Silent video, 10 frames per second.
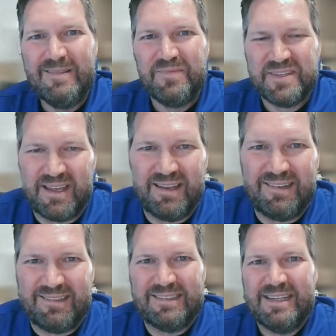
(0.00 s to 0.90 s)

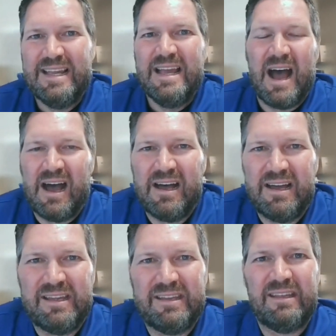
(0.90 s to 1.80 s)
So
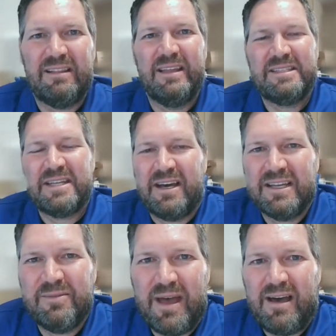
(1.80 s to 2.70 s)
let's talk
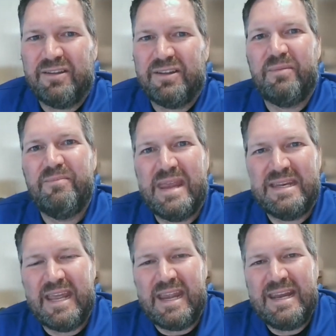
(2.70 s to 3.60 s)
about
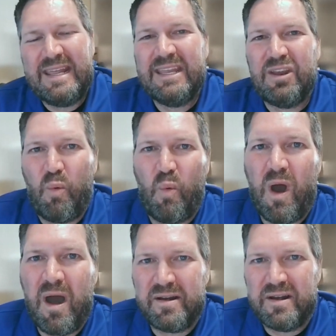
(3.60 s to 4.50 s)
maintaining your
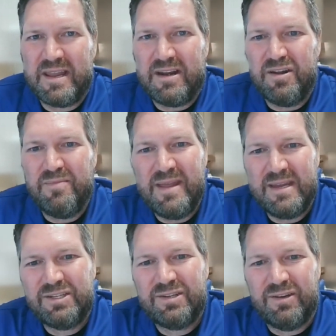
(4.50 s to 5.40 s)
water heater to
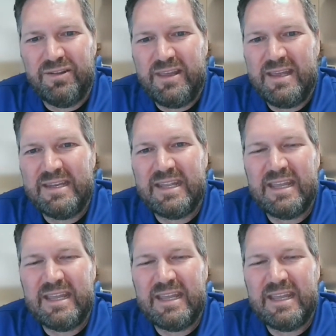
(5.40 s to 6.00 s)
make sure that